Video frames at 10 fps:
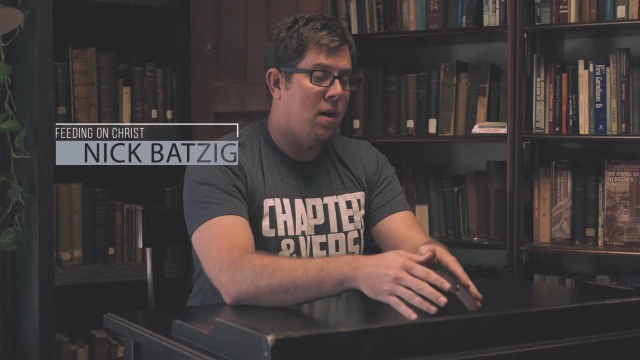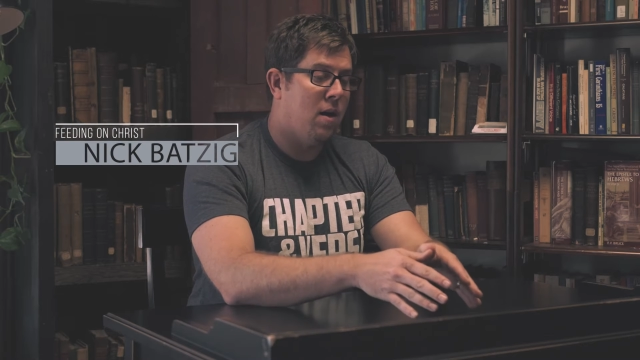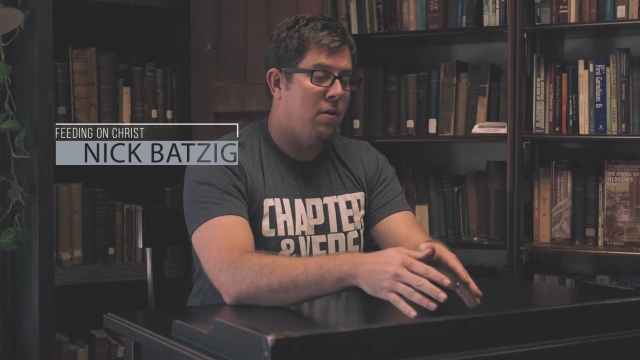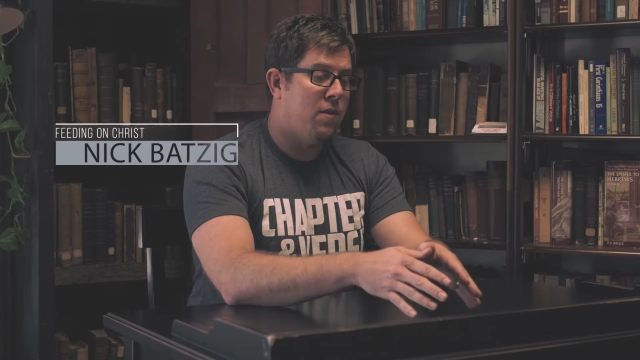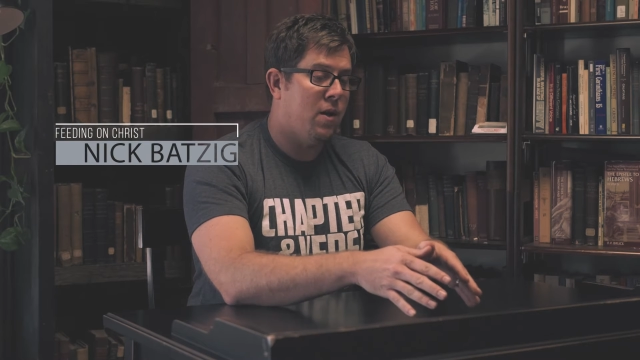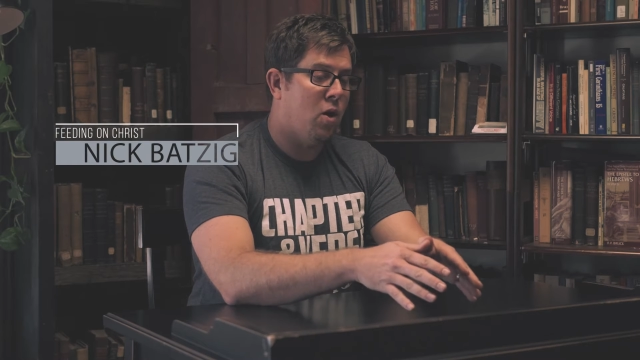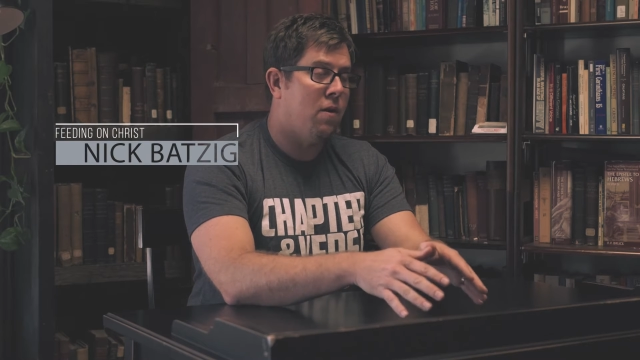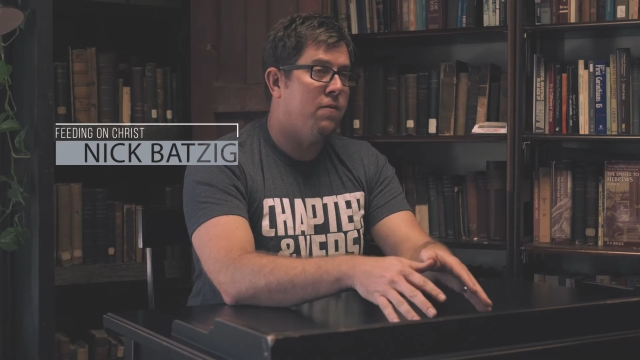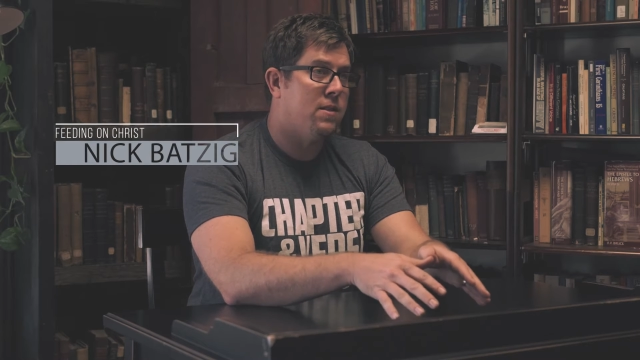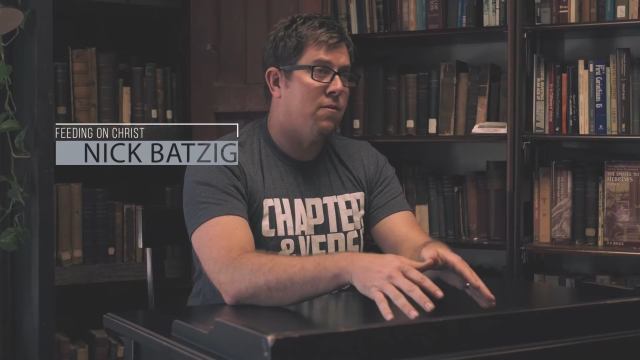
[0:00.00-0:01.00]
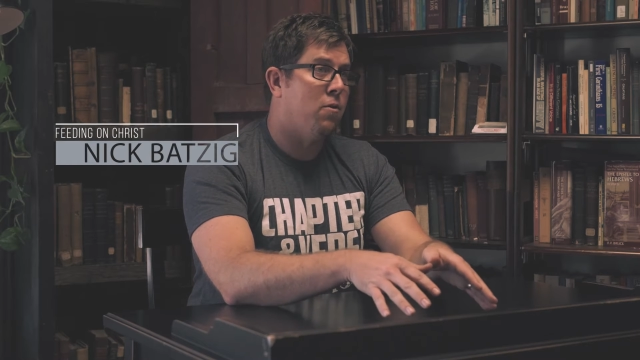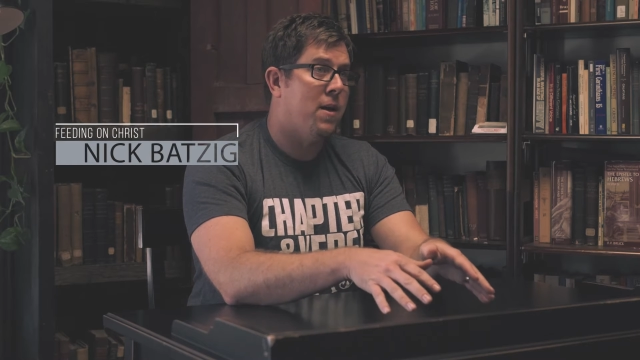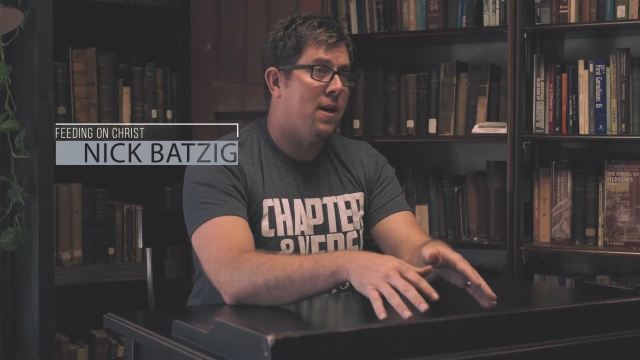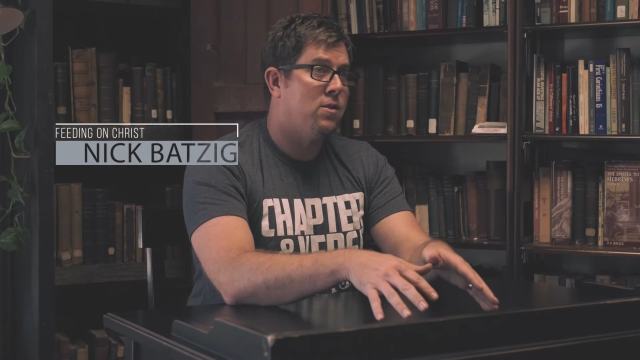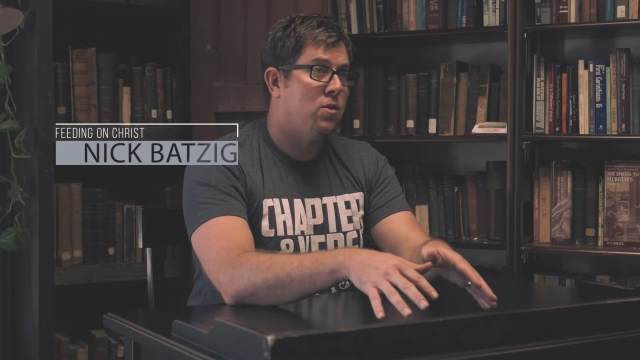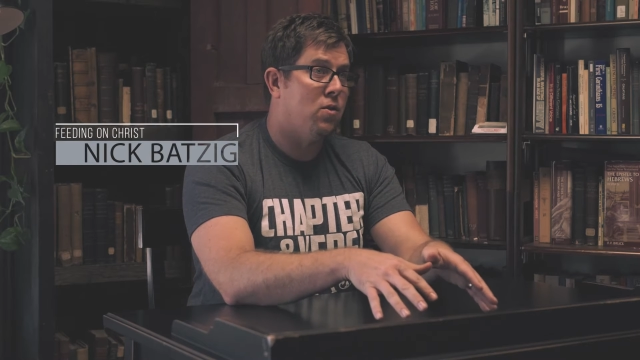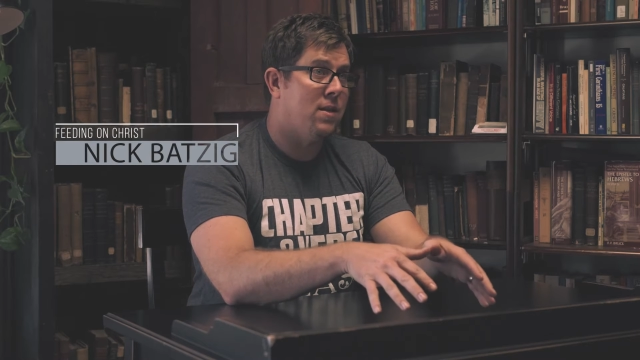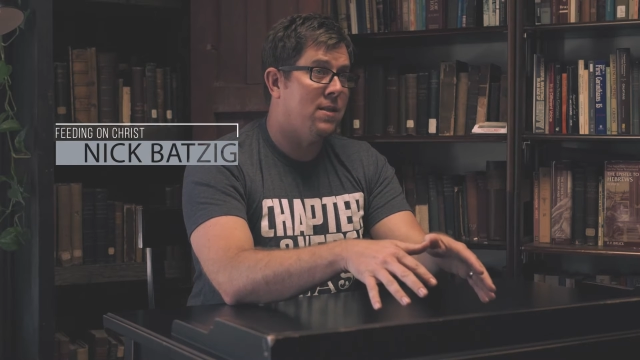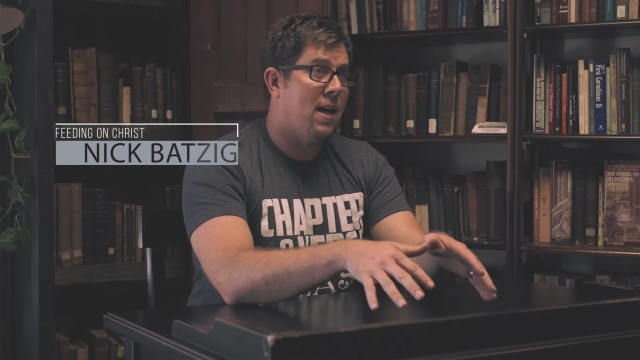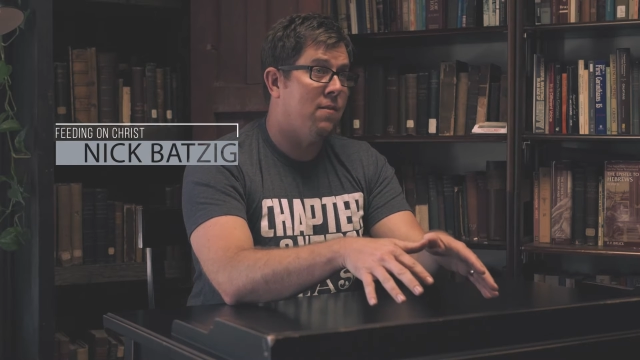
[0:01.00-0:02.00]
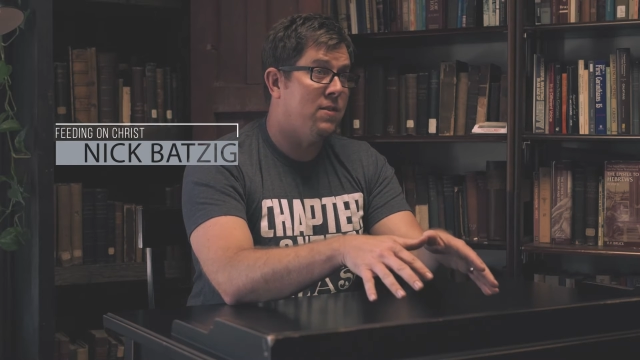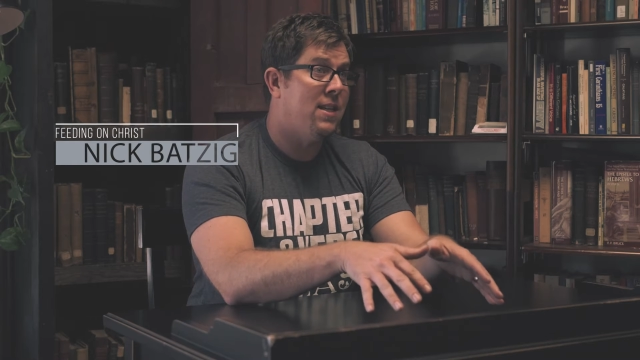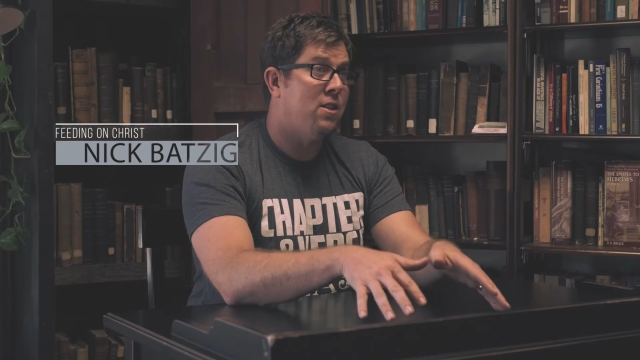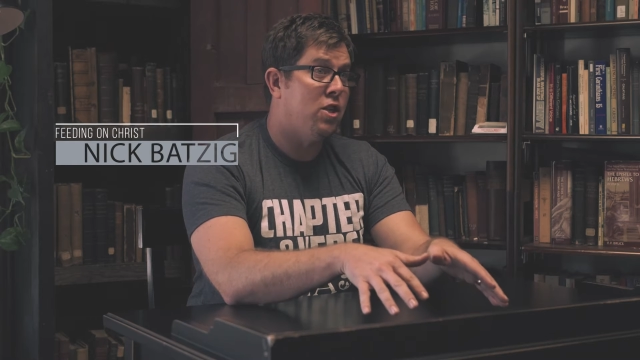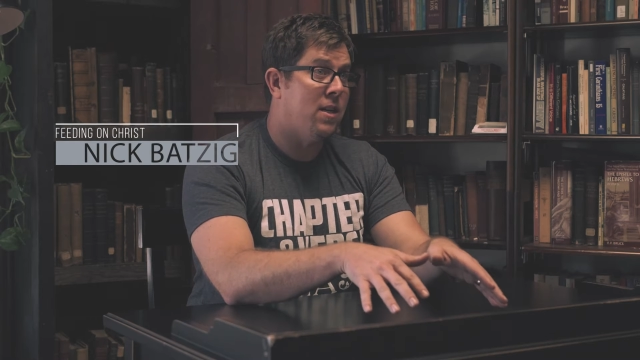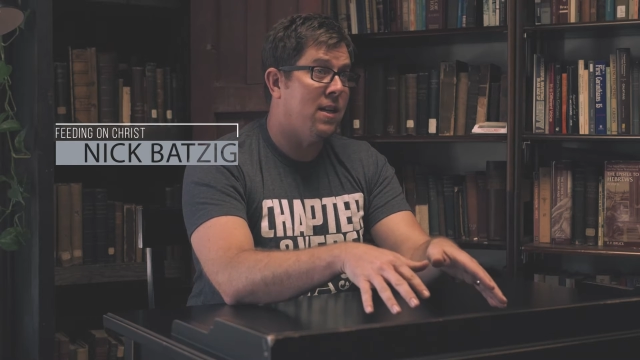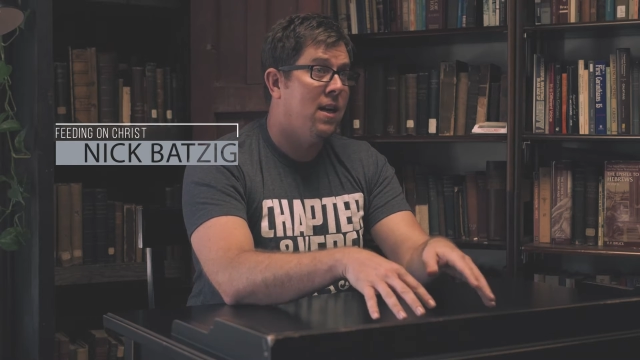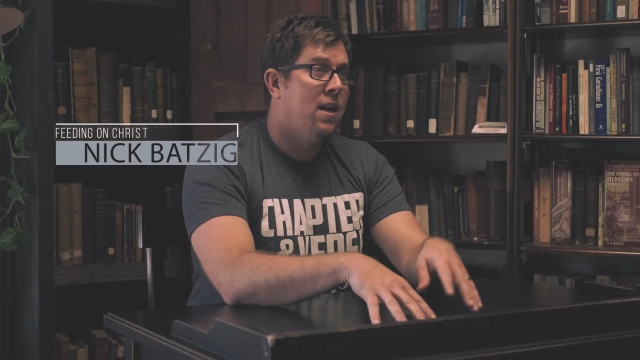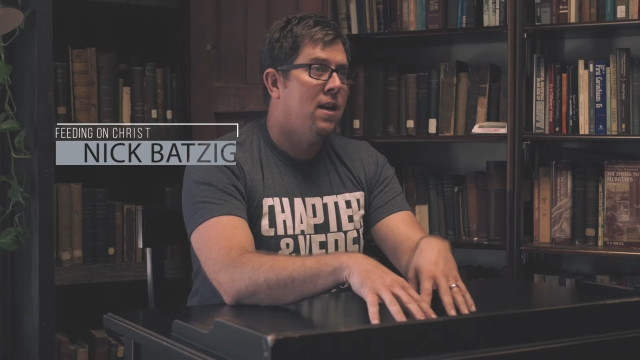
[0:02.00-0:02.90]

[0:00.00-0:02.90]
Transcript: of the office of a pastor is that of teaching.